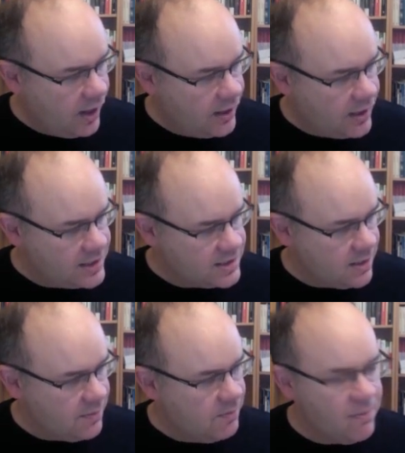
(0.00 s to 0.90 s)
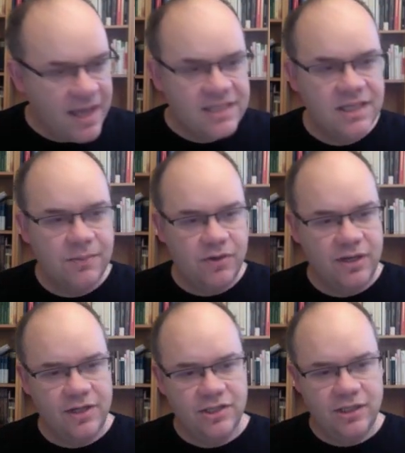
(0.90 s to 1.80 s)
there's some amazing
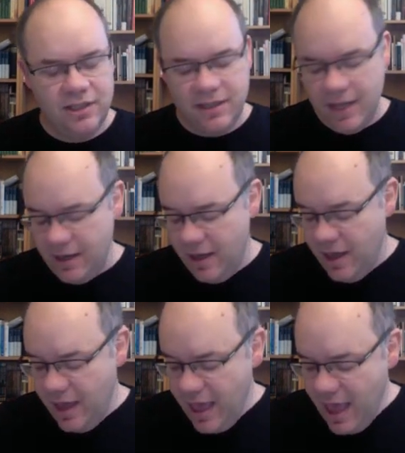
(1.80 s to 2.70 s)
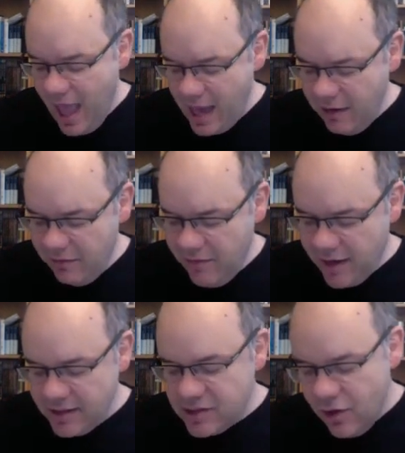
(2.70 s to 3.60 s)
potential in that. And in
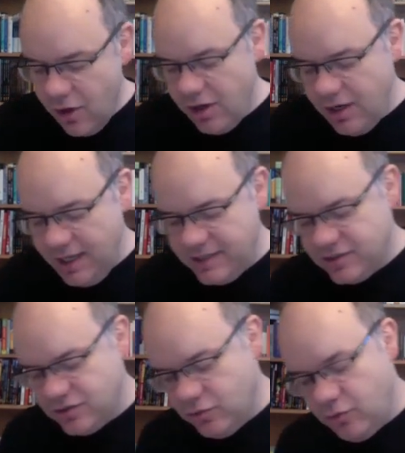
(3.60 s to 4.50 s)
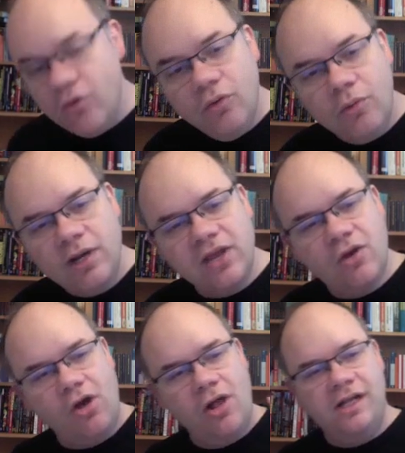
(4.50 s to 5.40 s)
fact, this all leads to what I
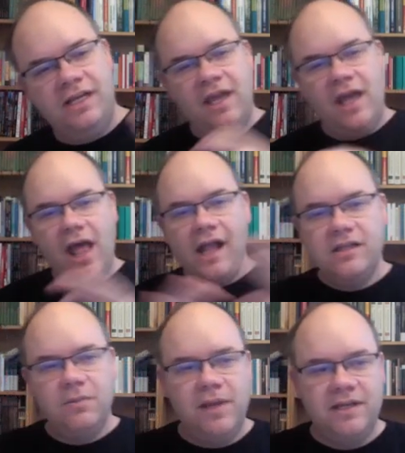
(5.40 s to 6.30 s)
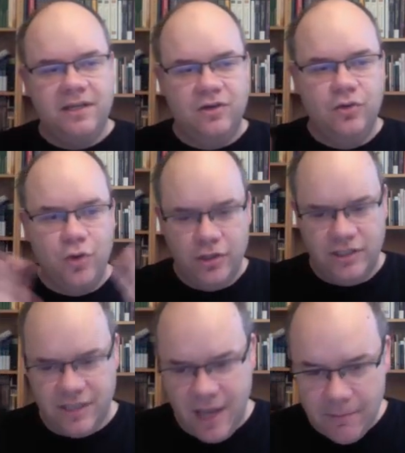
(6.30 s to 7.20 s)
call the ultimate nerd
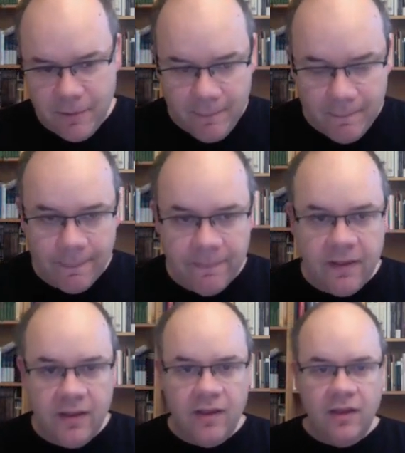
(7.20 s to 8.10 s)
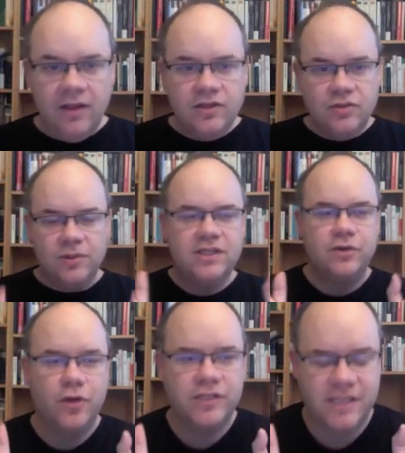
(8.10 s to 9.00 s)
snipe. So what's a
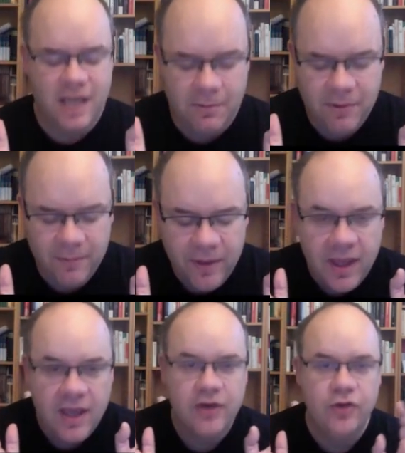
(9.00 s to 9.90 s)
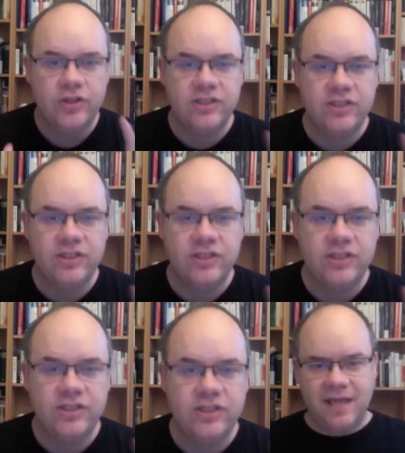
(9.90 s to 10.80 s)
nerd snipe? A nerd snipe
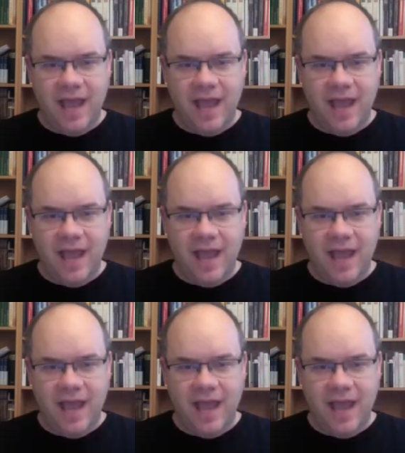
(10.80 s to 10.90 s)
is an